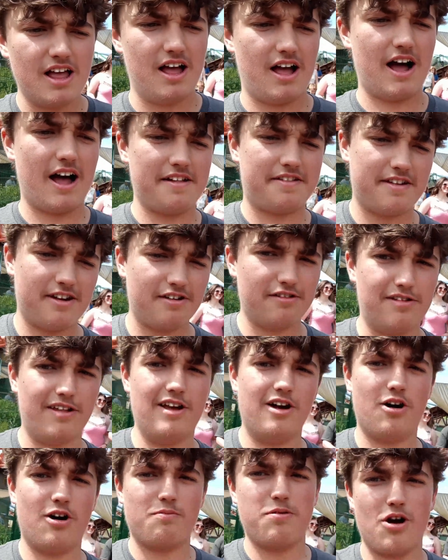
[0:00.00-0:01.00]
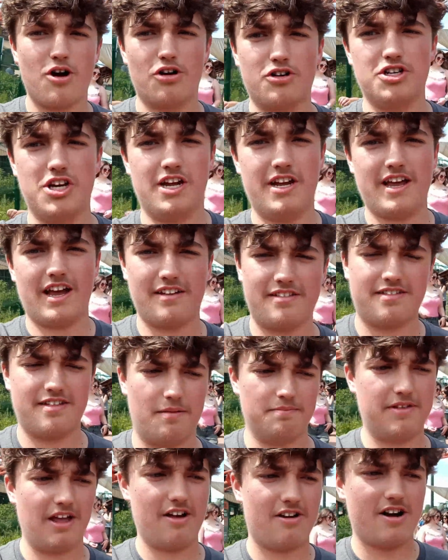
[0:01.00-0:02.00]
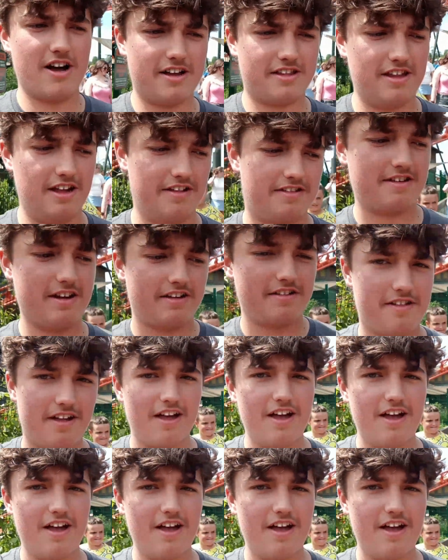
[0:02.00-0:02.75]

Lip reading: I seriously hope Hershey gets something like this, because